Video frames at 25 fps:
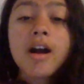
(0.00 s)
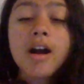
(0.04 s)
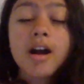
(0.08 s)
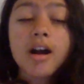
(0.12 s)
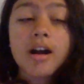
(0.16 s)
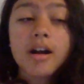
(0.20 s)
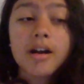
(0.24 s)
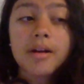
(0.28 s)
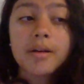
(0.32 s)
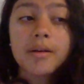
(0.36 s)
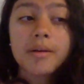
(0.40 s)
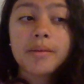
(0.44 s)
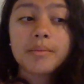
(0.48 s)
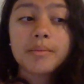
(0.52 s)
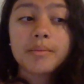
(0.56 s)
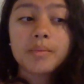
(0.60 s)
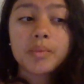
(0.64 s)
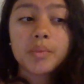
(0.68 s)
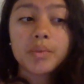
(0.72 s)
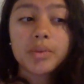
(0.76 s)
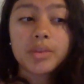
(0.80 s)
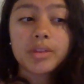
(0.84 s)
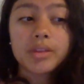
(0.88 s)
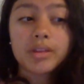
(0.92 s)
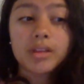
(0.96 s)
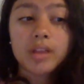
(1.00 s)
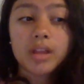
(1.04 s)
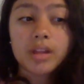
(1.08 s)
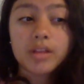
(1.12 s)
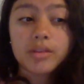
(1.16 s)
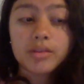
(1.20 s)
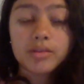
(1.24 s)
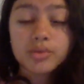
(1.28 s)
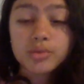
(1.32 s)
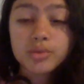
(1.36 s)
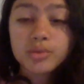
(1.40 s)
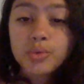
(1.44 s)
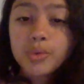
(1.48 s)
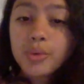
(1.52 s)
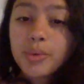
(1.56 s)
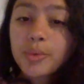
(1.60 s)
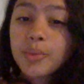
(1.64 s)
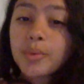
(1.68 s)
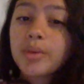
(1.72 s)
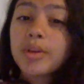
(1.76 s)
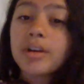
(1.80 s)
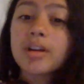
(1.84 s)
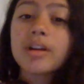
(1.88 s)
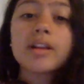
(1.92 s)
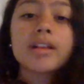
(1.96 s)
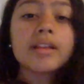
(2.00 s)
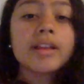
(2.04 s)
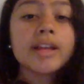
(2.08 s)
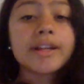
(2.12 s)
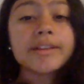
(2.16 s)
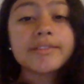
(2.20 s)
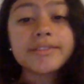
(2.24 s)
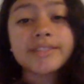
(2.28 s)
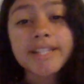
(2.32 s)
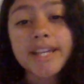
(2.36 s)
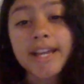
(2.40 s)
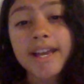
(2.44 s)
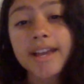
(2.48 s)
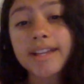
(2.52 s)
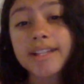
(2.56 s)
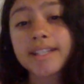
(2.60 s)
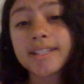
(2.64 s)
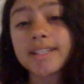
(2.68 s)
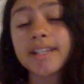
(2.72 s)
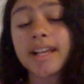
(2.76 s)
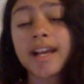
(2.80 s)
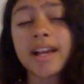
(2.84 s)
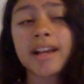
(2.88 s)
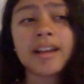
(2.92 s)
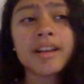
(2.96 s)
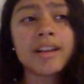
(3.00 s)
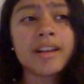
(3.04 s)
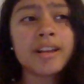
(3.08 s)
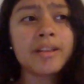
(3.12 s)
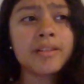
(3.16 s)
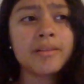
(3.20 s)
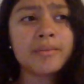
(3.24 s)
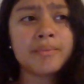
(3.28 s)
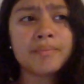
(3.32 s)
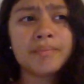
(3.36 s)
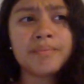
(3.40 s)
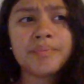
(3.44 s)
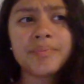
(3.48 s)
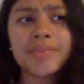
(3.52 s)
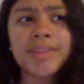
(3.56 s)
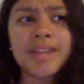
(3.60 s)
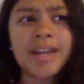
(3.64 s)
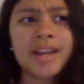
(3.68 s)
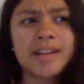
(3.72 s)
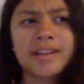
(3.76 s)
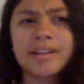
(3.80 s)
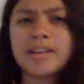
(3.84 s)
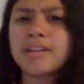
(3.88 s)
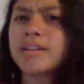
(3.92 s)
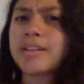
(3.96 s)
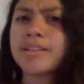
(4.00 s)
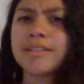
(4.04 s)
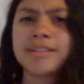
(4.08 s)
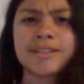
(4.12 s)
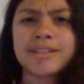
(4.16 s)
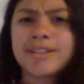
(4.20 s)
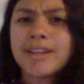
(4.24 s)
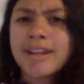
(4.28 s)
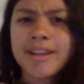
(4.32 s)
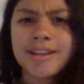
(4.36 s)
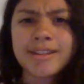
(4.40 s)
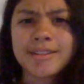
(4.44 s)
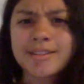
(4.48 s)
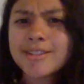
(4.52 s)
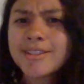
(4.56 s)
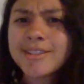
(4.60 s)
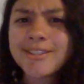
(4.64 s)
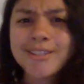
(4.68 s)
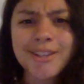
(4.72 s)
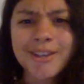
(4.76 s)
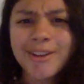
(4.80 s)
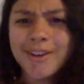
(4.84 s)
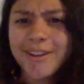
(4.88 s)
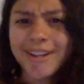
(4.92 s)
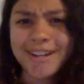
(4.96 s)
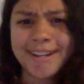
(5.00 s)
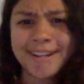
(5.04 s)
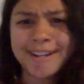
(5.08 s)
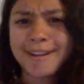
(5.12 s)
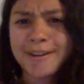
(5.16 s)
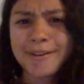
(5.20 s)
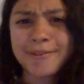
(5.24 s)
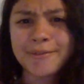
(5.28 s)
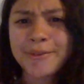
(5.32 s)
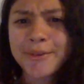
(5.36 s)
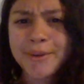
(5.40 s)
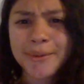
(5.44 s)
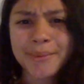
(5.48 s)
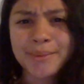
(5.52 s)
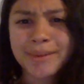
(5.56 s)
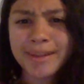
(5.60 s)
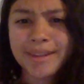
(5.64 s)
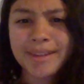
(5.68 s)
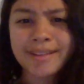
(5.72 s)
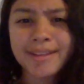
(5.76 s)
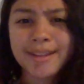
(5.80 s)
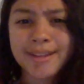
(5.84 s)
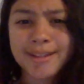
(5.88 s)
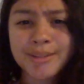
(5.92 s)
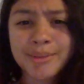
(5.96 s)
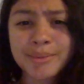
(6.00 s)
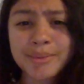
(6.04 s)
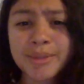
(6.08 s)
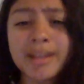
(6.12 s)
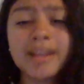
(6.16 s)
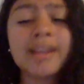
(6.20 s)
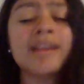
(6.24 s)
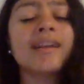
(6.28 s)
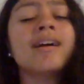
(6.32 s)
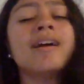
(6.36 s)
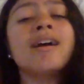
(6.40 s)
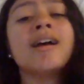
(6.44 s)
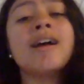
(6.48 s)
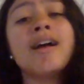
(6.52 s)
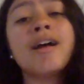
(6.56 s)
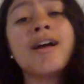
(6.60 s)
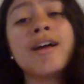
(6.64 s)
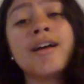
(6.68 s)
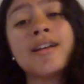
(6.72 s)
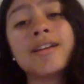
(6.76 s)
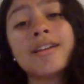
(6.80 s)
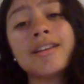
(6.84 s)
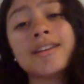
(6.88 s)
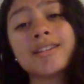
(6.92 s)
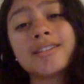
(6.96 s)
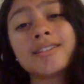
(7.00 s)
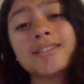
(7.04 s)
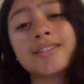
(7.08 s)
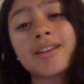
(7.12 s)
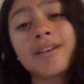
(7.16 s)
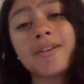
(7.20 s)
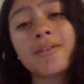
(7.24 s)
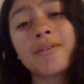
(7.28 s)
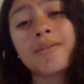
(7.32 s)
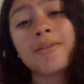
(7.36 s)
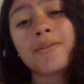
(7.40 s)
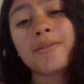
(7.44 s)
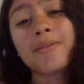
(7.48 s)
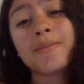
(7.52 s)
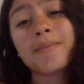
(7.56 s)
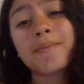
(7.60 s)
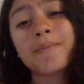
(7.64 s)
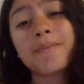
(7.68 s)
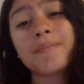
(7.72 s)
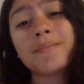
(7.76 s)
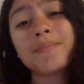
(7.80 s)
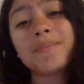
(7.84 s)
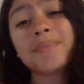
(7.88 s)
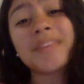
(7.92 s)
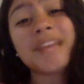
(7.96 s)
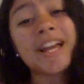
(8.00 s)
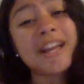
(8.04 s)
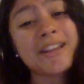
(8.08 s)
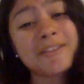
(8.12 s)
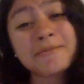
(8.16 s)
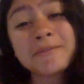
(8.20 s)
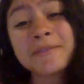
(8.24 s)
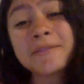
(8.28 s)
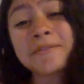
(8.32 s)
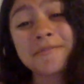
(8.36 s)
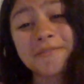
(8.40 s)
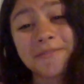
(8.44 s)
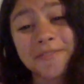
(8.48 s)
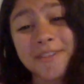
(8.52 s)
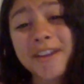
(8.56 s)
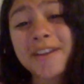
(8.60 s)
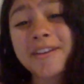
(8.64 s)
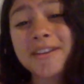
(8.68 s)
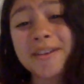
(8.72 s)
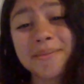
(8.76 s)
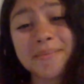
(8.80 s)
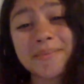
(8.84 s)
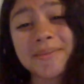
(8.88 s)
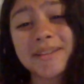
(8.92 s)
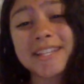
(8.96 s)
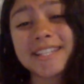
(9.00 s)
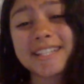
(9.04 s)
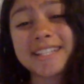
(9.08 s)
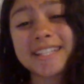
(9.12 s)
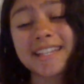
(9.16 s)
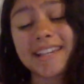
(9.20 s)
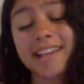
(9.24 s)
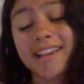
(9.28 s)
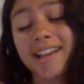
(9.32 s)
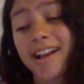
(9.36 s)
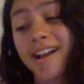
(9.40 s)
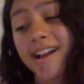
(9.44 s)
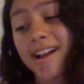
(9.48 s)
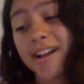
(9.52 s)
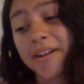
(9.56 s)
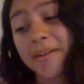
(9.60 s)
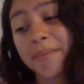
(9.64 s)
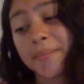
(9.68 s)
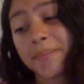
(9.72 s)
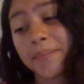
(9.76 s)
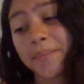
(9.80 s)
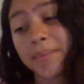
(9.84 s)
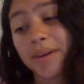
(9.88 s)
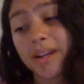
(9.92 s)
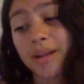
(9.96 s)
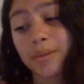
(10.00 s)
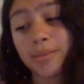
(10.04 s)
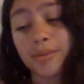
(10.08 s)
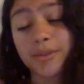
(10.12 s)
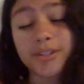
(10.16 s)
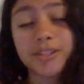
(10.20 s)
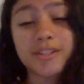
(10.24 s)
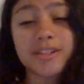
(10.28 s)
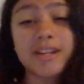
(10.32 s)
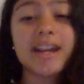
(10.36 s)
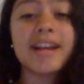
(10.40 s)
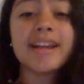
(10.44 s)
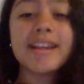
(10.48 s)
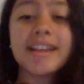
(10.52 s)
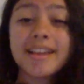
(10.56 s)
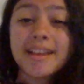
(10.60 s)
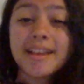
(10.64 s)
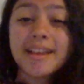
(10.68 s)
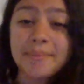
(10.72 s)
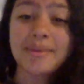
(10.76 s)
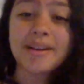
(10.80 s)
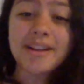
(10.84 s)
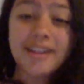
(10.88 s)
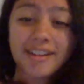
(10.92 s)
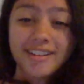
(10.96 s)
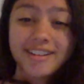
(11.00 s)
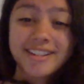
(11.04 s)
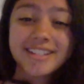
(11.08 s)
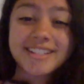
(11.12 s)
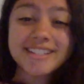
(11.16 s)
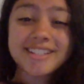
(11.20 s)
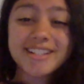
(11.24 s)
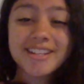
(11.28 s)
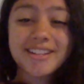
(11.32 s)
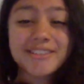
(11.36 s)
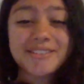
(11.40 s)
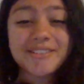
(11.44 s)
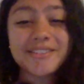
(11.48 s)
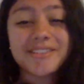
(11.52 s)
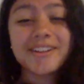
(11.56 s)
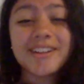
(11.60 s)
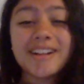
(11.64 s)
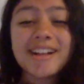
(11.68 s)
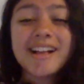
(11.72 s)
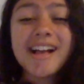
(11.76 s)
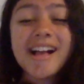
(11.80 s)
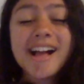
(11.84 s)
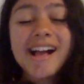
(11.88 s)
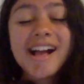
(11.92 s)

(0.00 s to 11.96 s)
with a lot of schoolwork, a lot of tests. I had an exchange student here for a week last week. So I've been very busy, but I'm going to try and get back on the schedule.